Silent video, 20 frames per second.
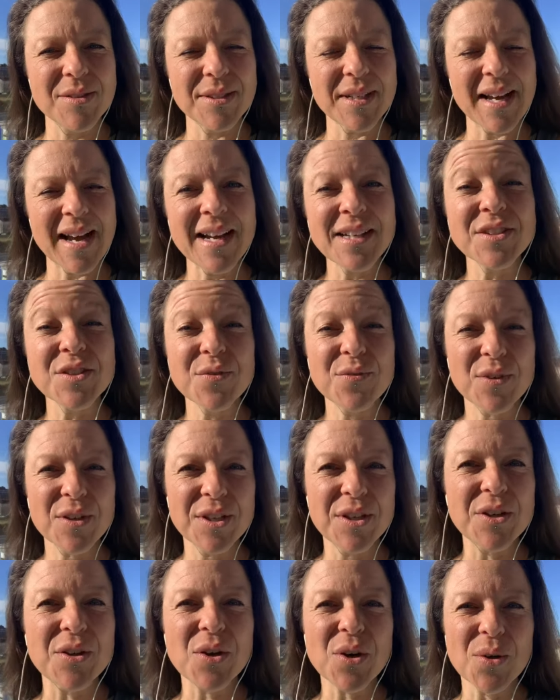actively
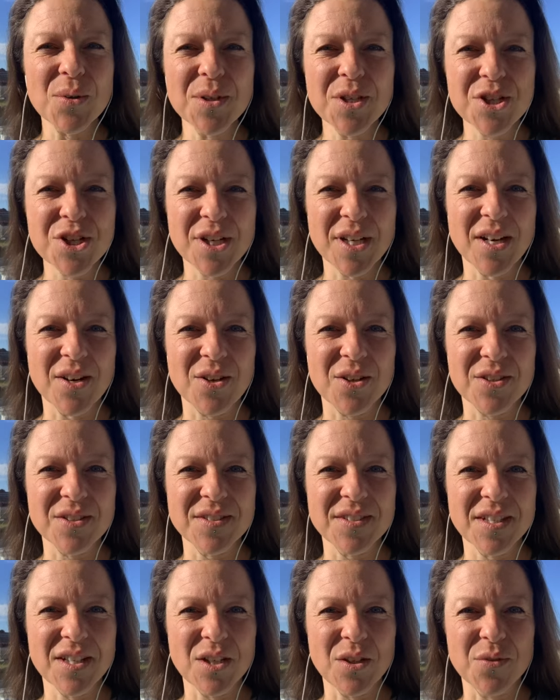encouraging
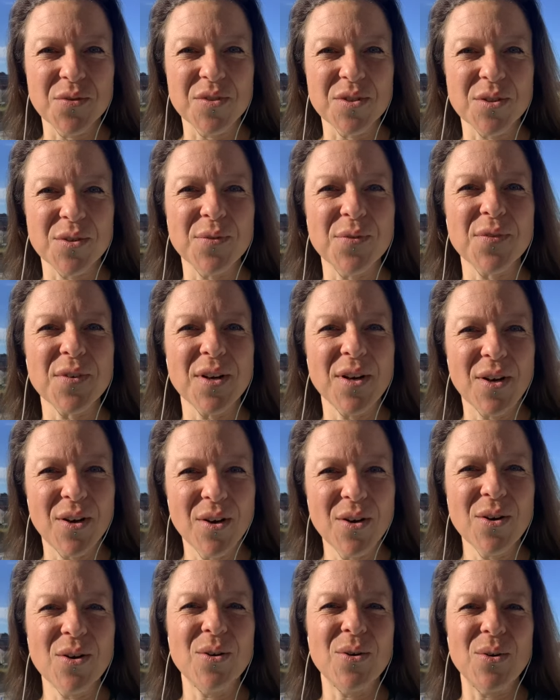ourselves of,
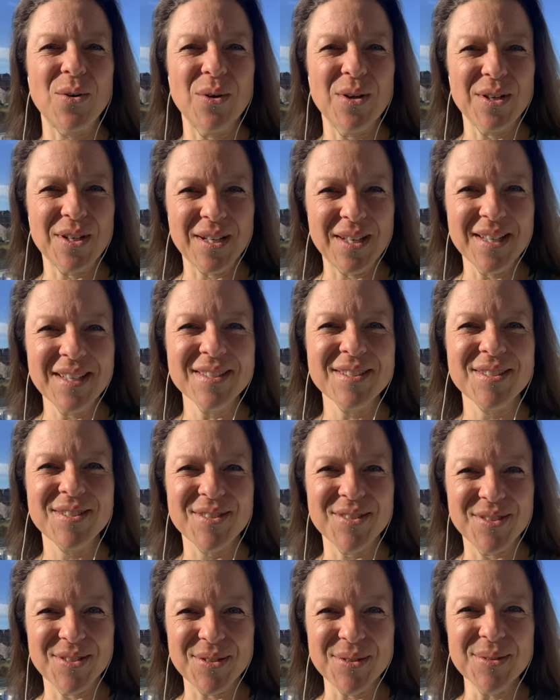oh, let's
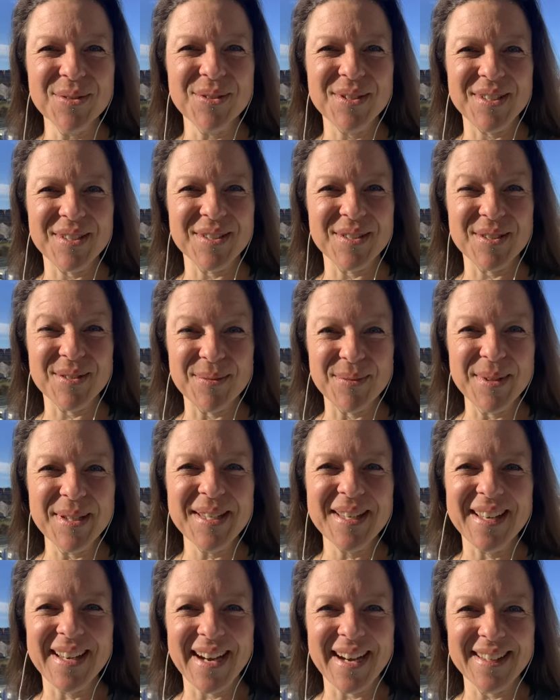do this, we
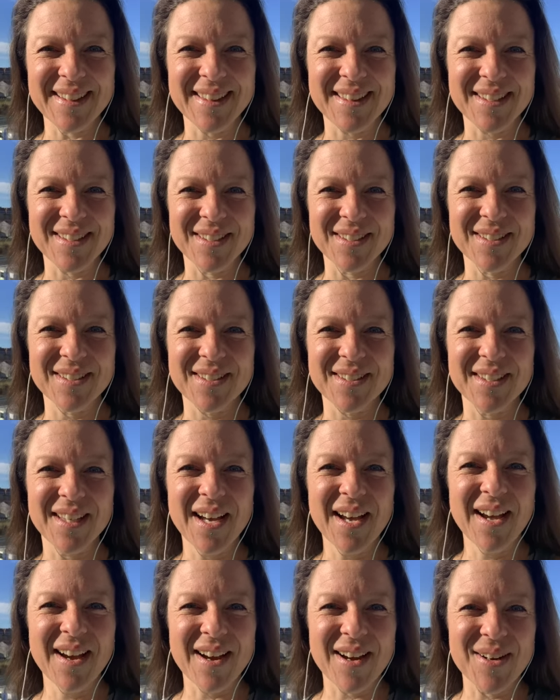got this.
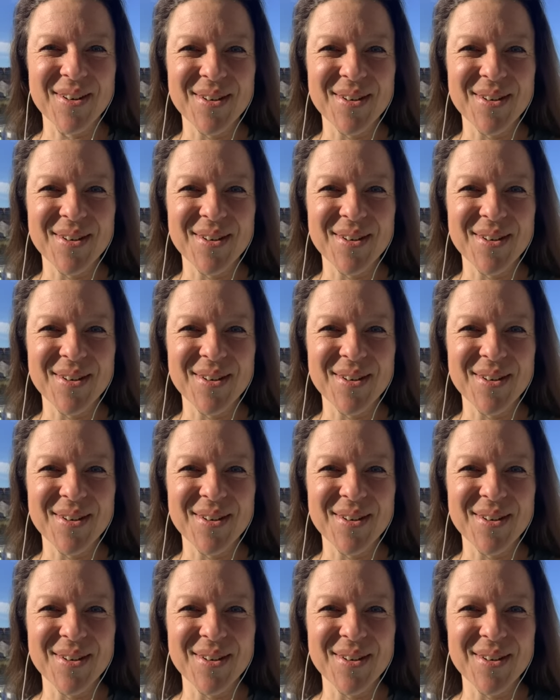All